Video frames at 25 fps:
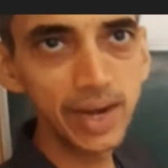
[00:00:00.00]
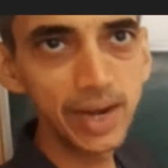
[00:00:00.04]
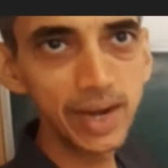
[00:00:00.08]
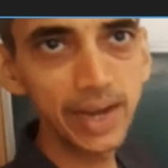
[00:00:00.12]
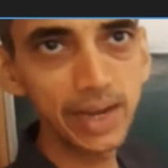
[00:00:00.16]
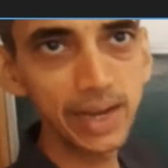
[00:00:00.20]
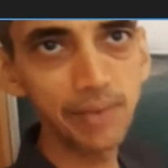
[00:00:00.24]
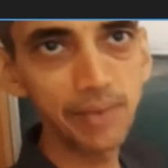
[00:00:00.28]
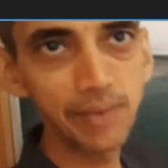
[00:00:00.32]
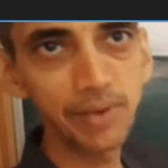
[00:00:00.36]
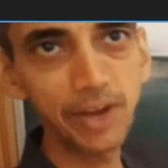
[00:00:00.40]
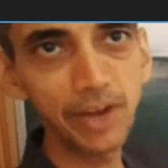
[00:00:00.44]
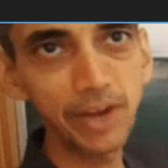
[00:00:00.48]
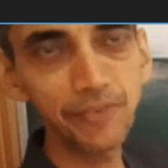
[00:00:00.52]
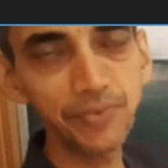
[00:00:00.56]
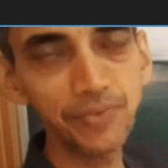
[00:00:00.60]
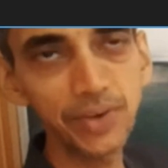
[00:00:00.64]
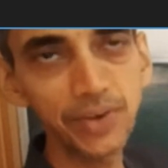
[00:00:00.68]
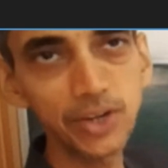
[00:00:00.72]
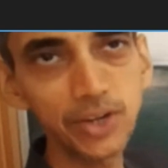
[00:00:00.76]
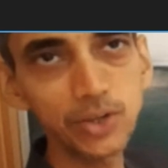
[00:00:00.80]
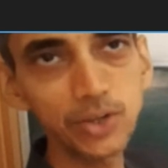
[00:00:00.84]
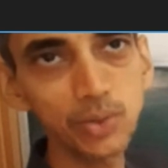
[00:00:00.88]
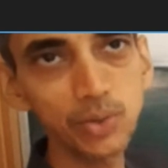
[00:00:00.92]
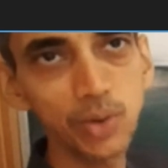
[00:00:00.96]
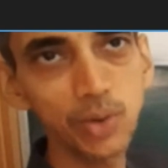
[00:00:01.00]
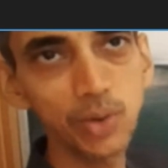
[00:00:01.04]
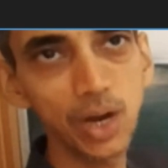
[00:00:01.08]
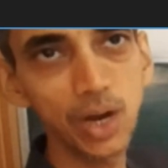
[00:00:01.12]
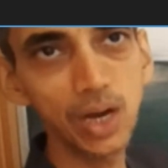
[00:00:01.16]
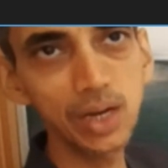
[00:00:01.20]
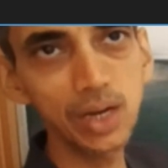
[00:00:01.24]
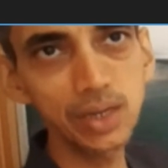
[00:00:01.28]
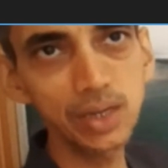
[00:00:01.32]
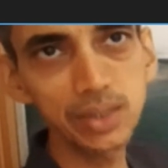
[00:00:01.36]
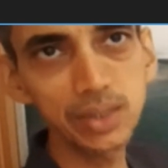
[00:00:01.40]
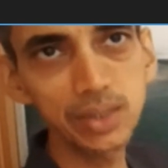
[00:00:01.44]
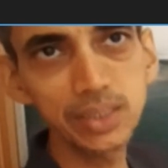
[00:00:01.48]
And I'm referring to
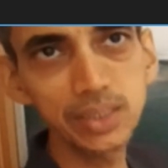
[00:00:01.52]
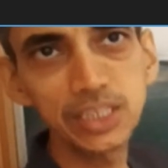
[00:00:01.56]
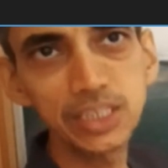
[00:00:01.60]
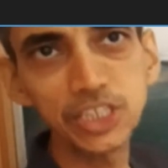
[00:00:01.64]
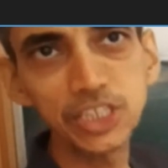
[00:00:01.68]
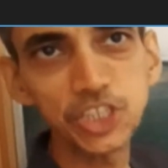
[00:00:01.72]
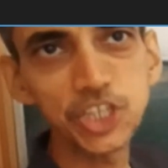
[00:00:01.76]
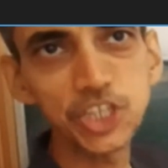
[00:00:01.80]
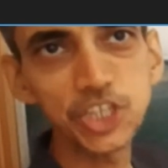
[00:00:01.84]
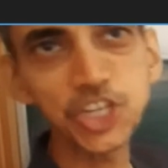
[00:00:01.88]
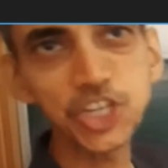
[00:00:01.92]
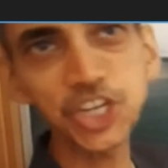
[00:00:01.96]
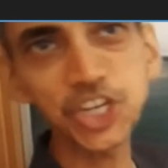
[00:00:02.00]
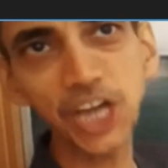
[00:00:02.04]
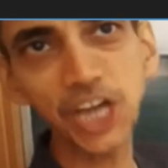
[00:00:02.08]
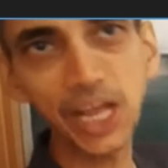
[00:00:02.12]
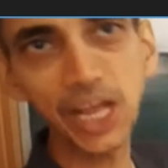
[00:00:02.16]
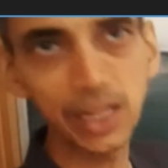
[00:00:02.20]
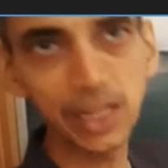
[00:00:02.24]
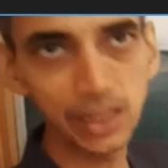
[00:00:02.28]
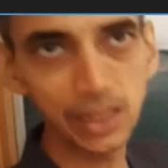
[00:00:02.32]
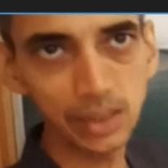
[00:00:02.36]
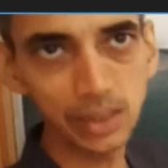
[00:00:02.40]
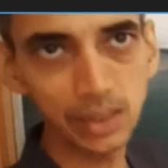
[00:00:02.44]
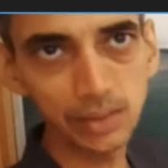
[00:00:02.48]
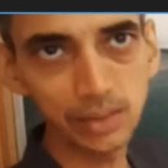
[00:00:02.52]
a shell.